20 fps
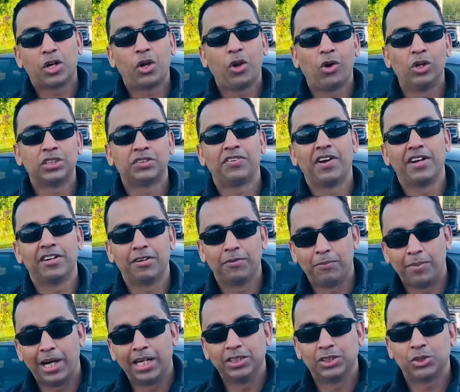close friend of
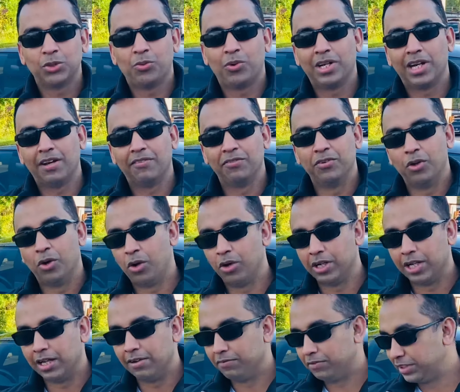mine, someone I've
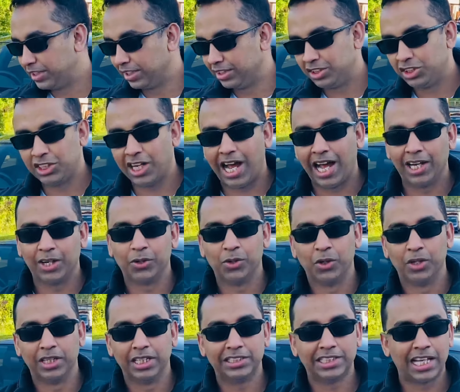known him since
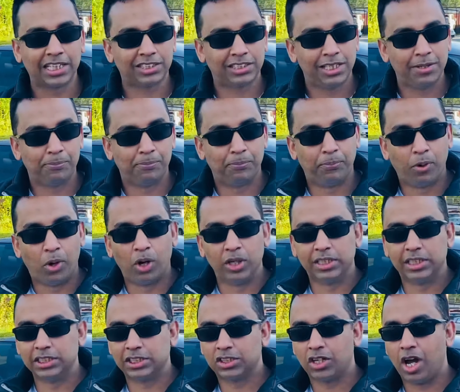childhood. He's actually bought
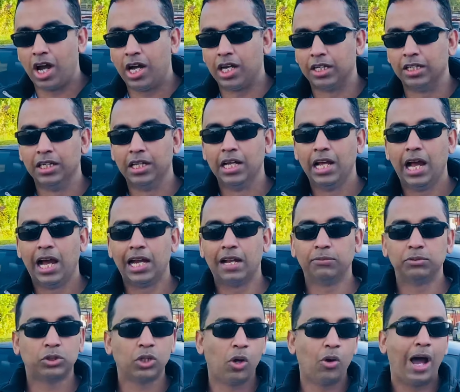this car. And
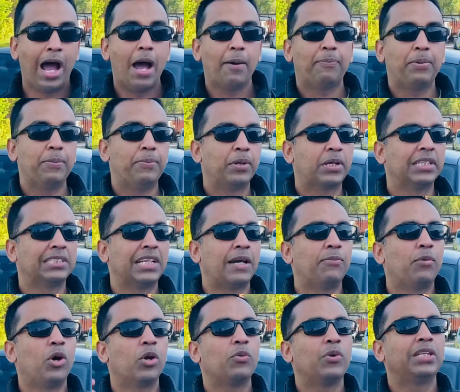I'm so happy because
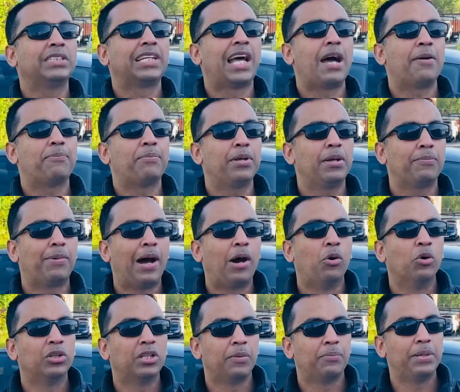I'm always happy about
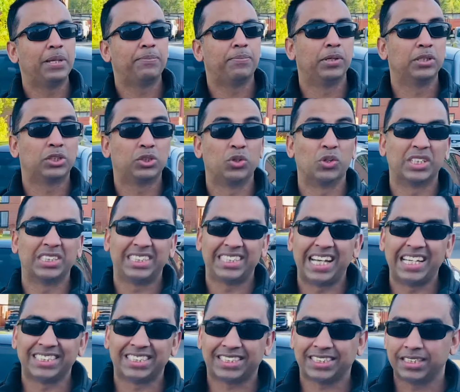other people's
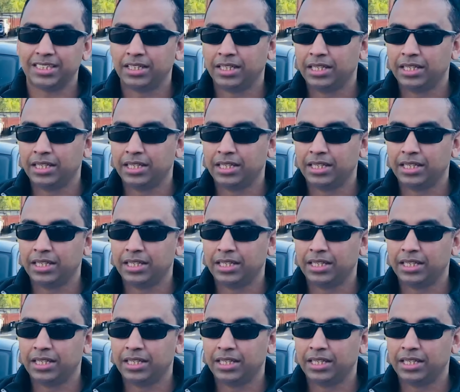success.